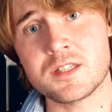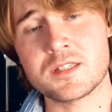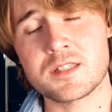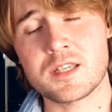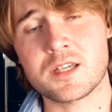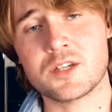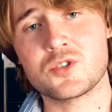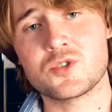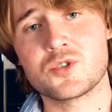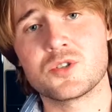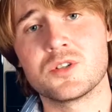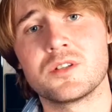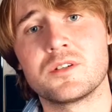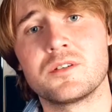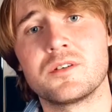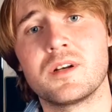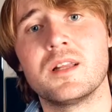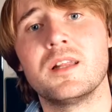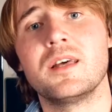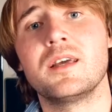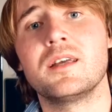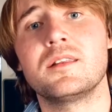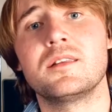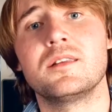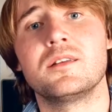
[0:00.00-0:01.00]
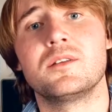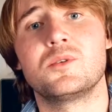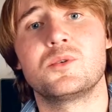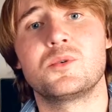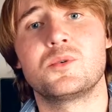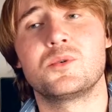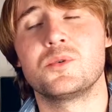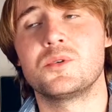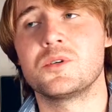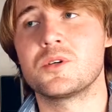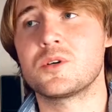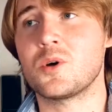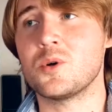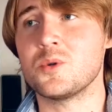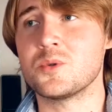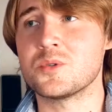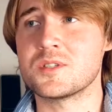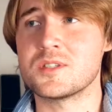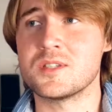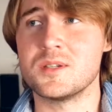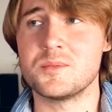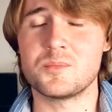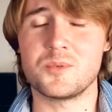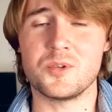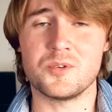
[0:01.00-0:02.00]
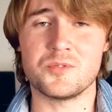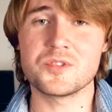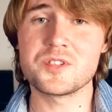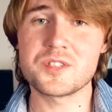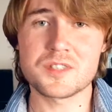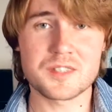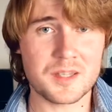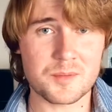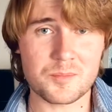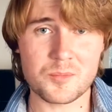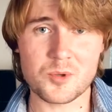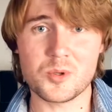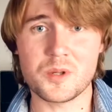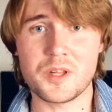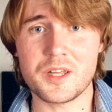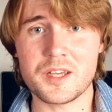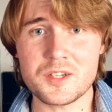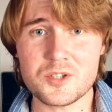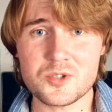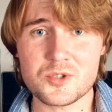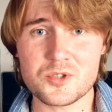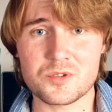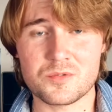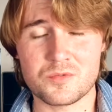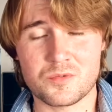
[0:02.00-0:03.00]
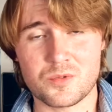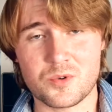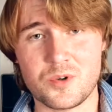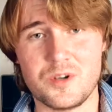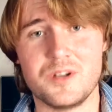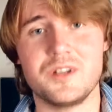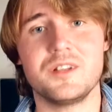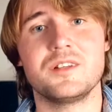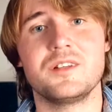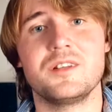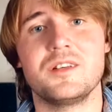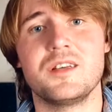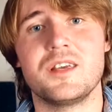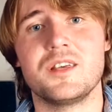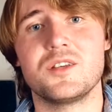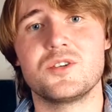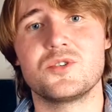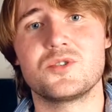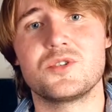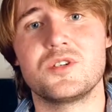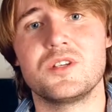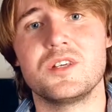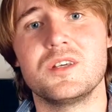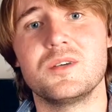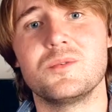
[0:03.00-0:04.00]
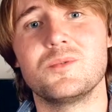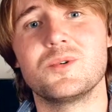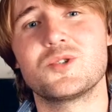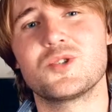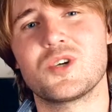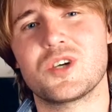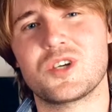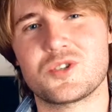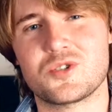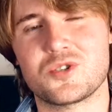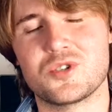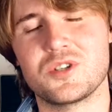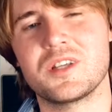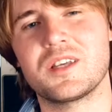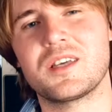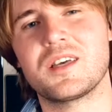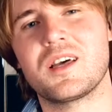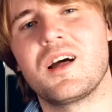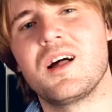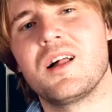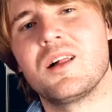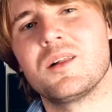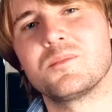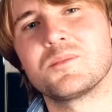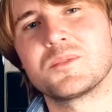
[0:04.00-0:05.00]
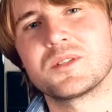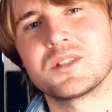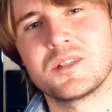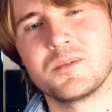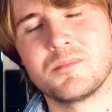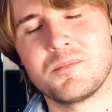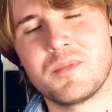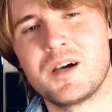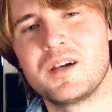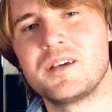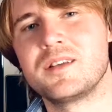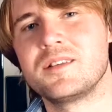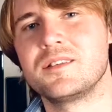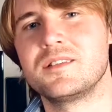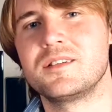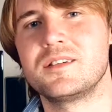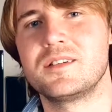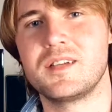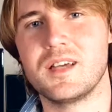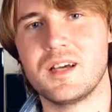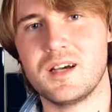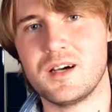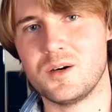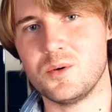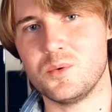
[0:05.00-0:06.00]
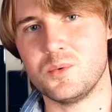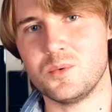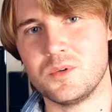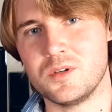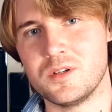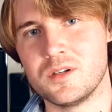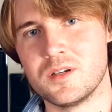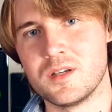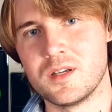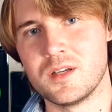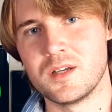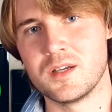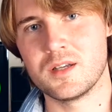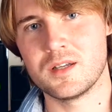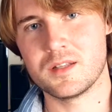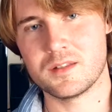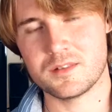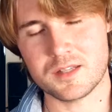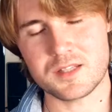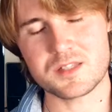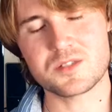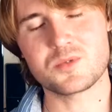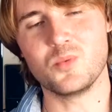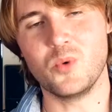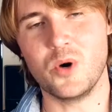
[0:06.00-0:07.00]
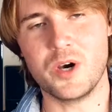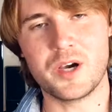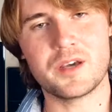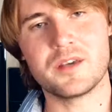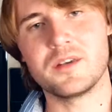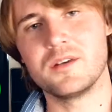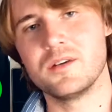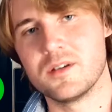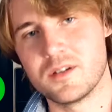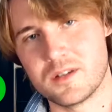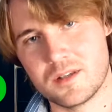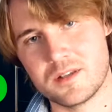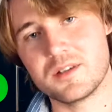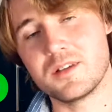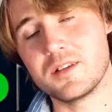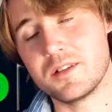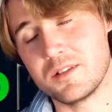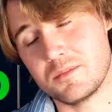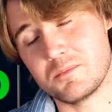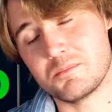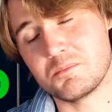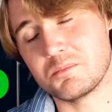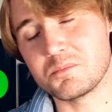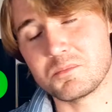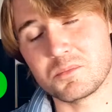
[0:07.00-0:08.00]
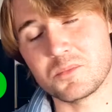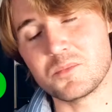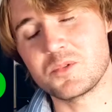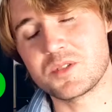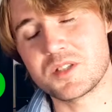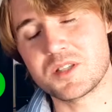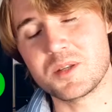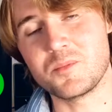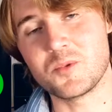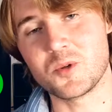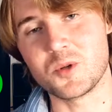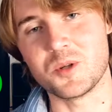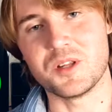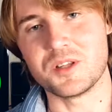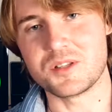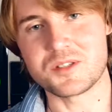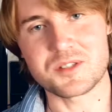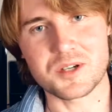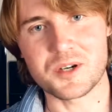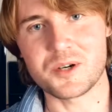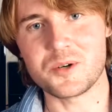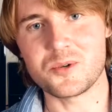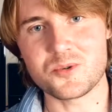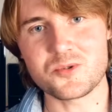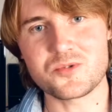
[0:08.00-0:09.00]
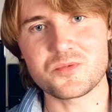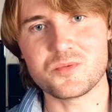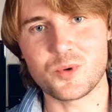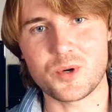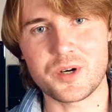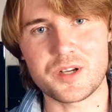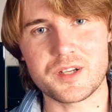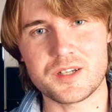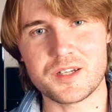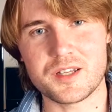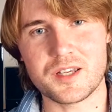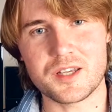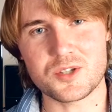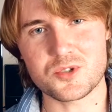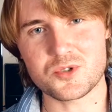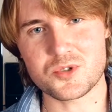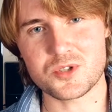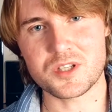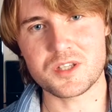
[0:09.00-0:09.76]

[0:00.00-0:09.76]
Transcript: is actually related to the concept of stimulation for ADHD, which actually calms the mind down. That's why stimulants are used for ADHD,